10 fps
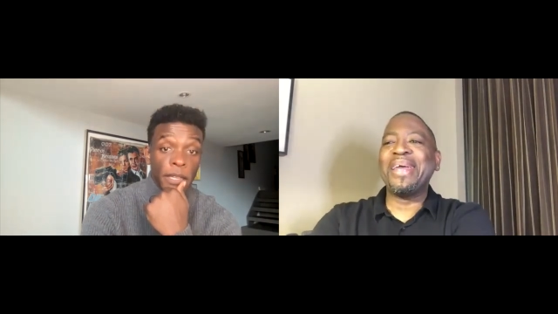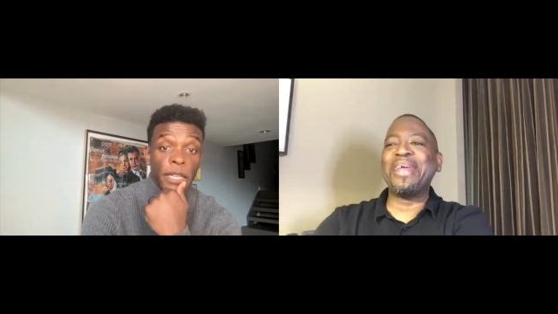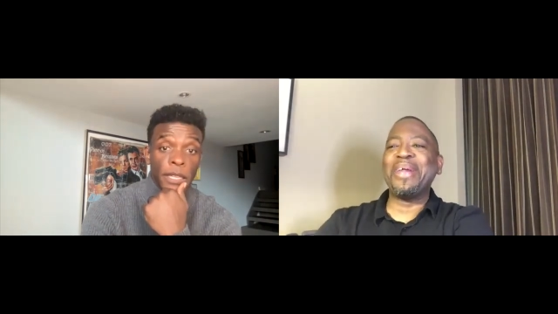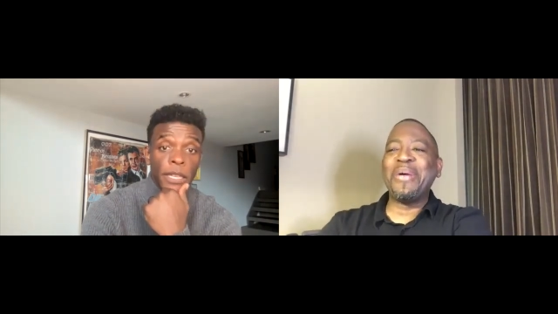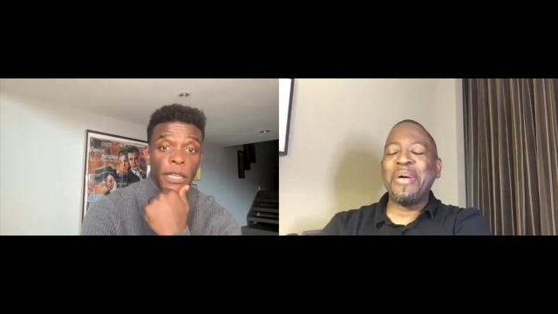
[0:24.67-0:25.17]
Speaker 1: you
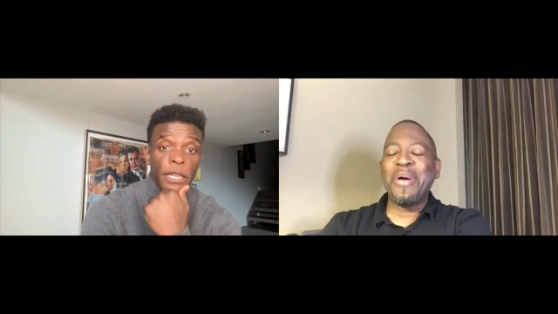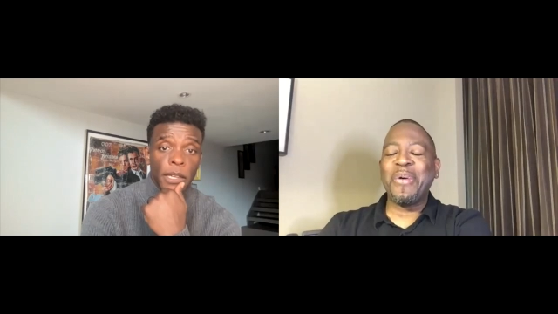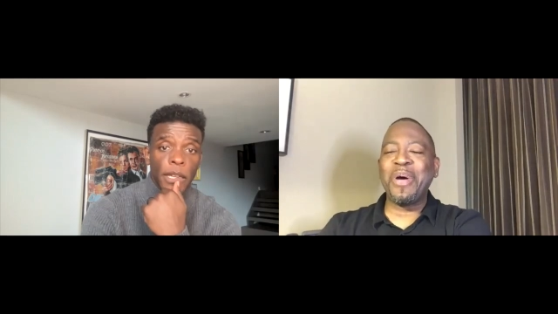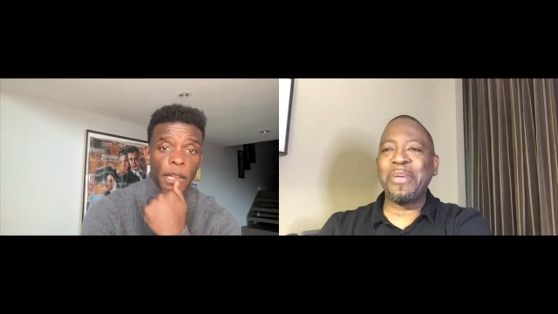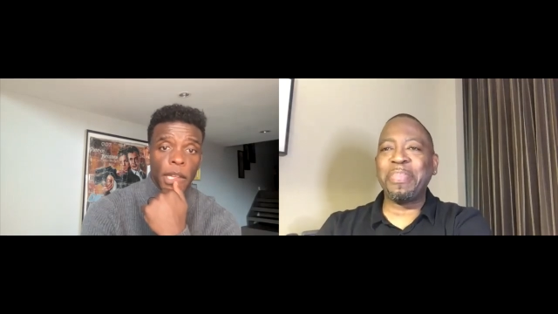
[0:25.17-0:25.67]
know, yeah, yeah.
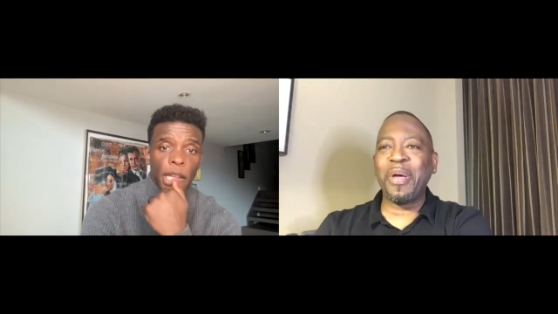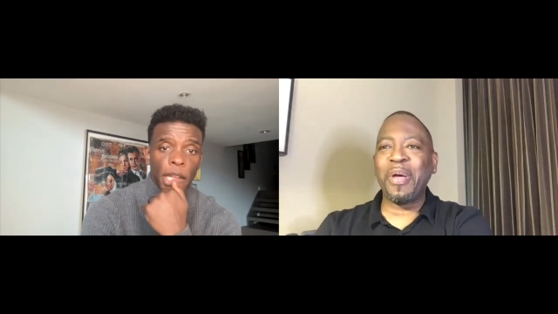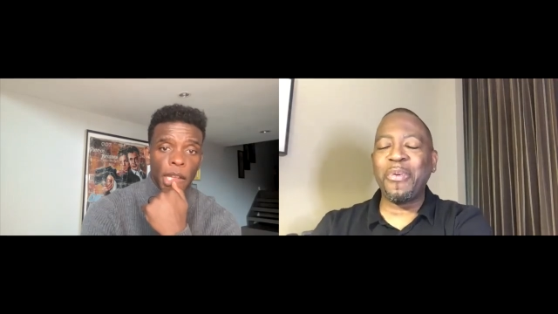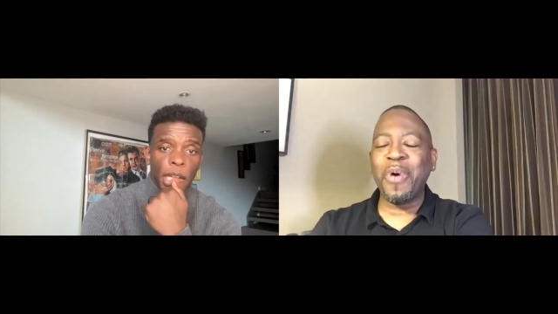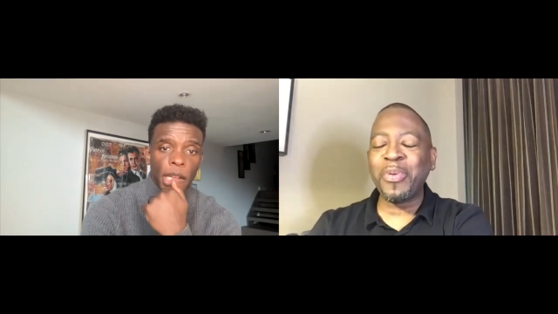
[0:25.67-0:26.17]

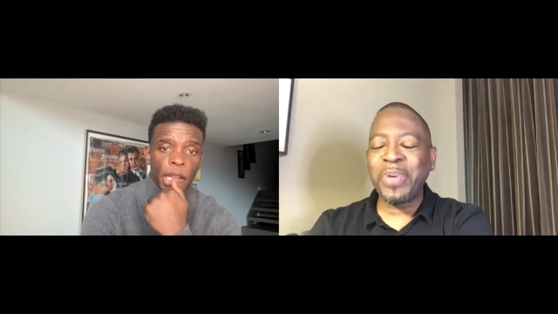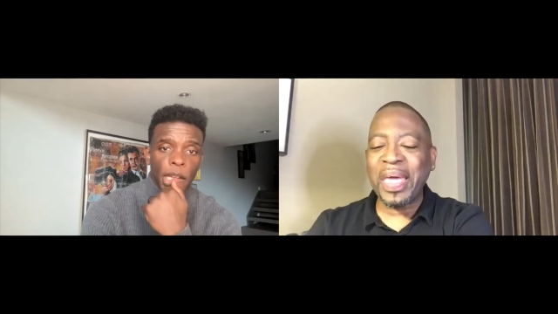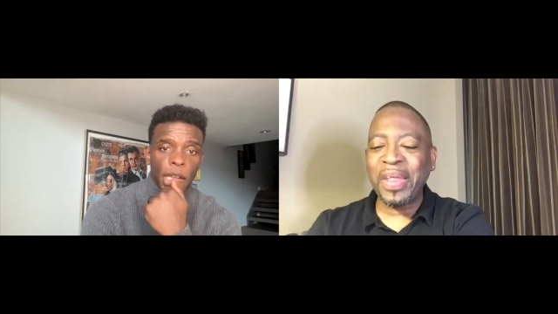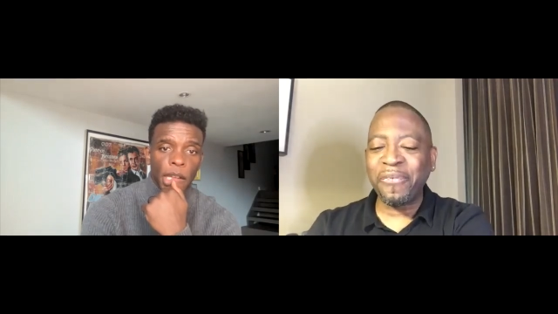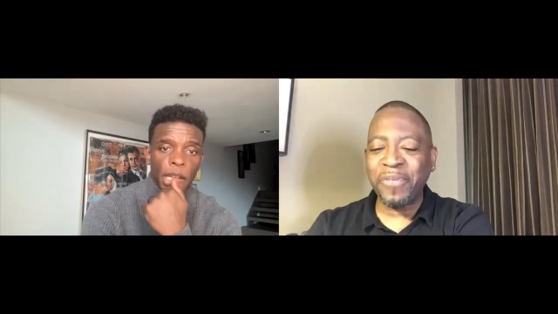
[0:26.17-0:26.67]
what are we
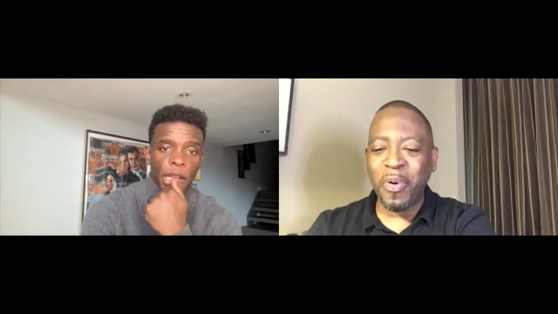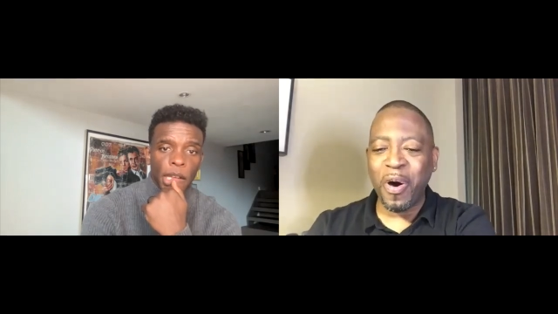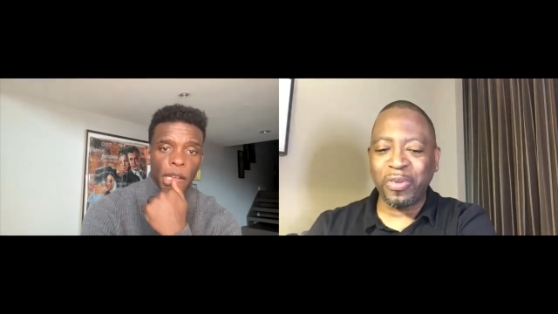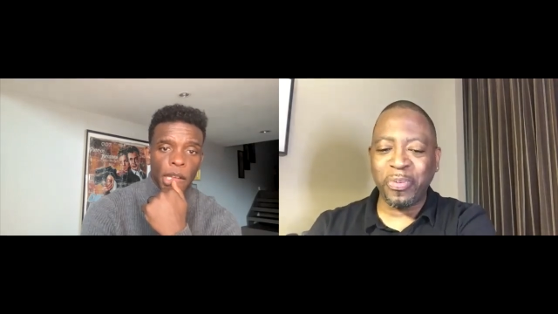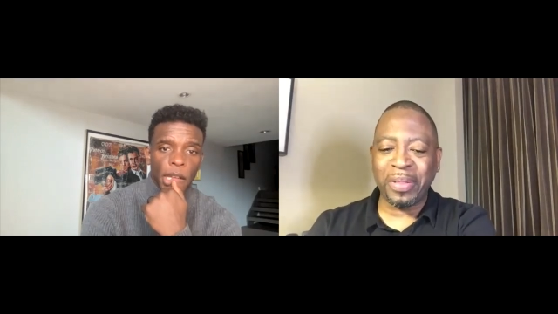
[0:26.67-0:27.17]
getting from
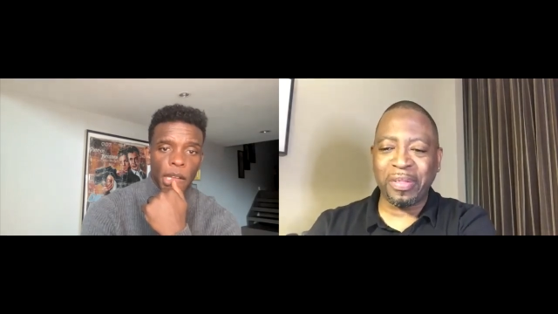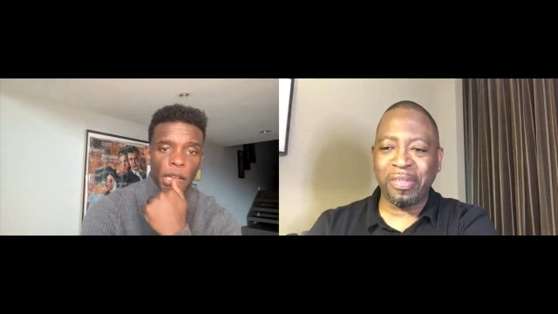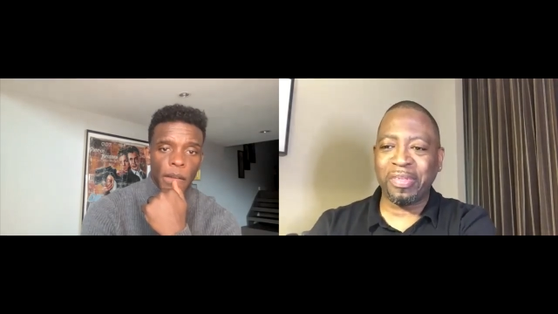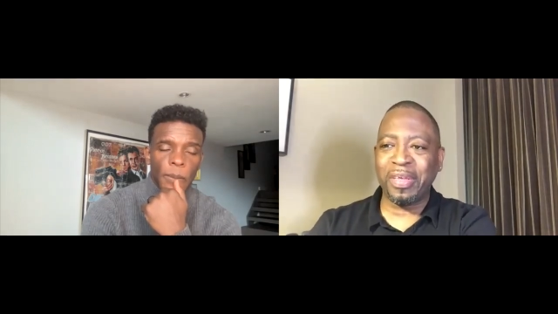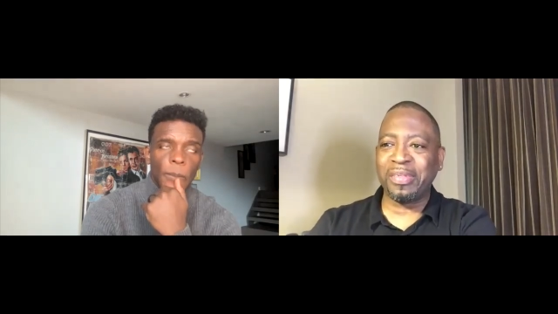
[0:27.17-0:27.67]
Paul Drake
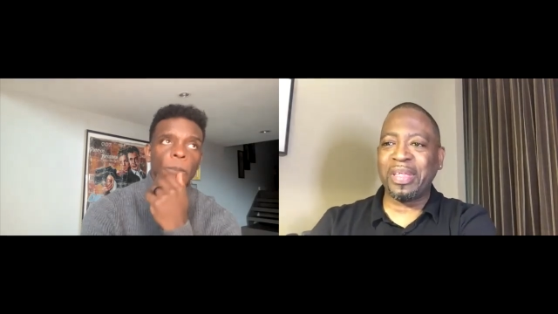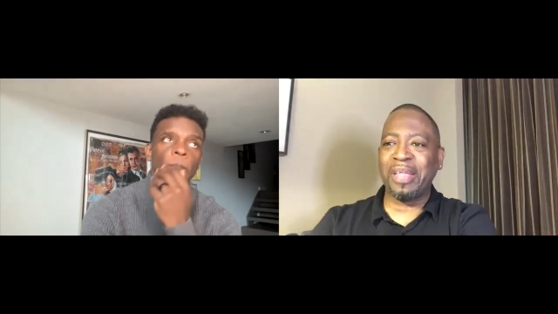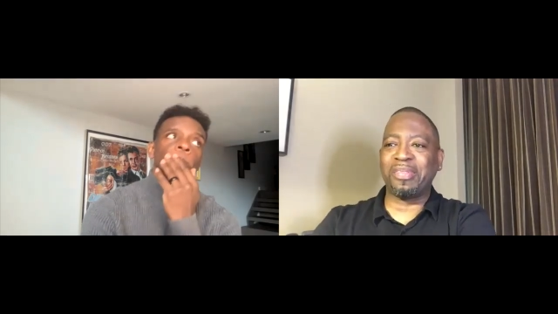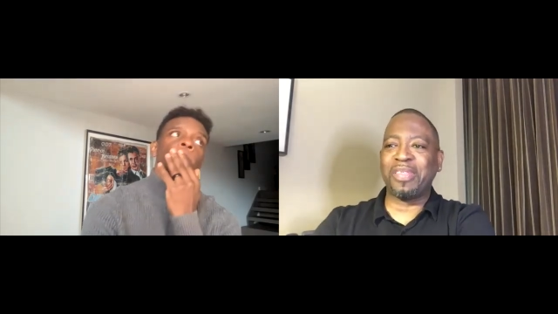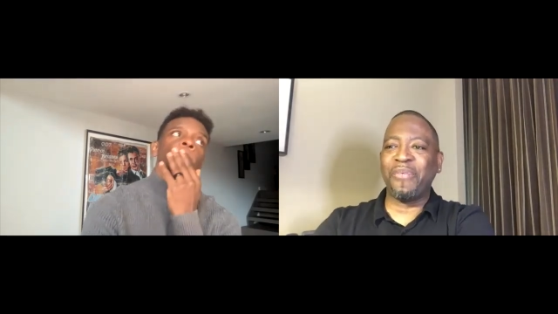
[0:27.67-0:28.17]
this season
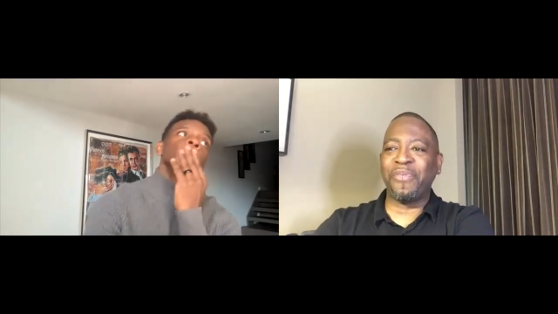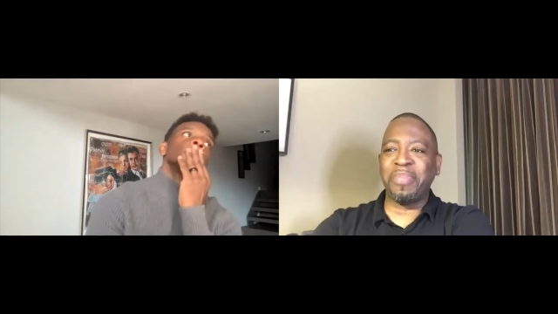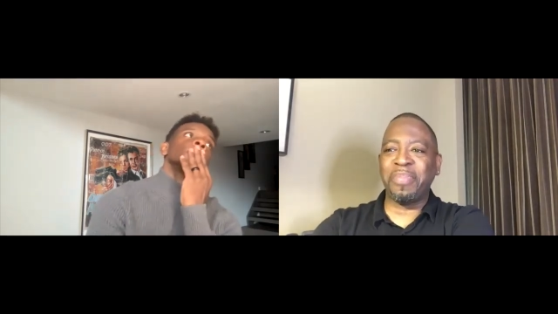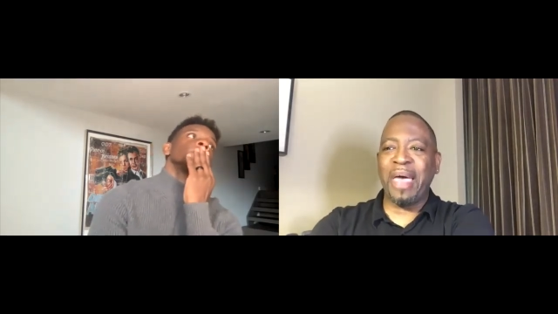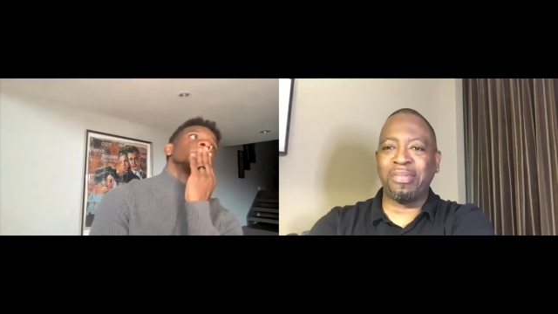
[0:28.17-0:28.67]
that's different
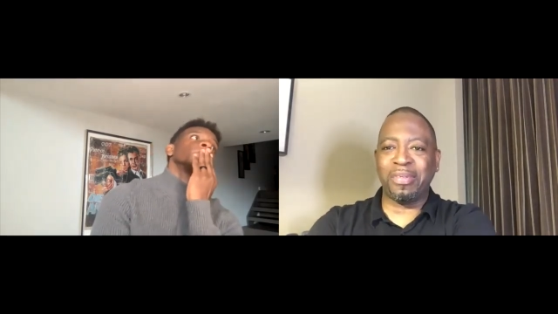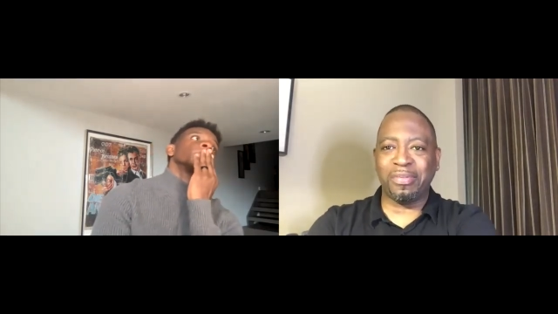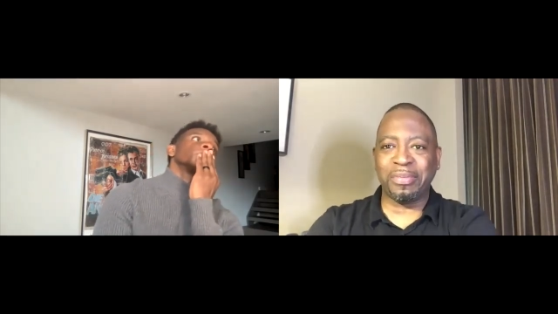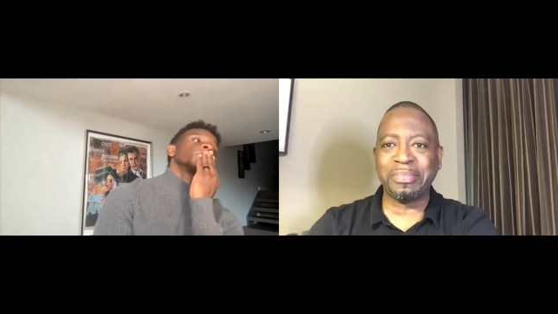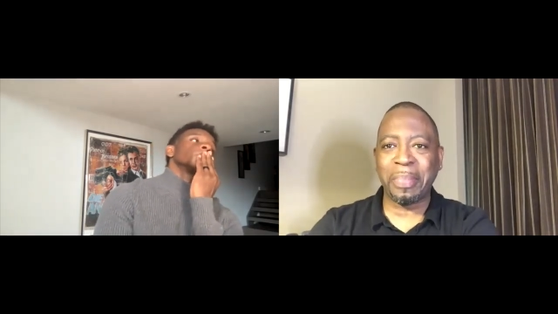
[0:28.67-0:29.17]
from last
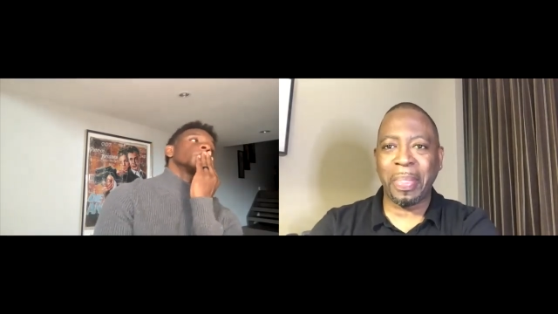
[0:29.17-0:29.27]
season?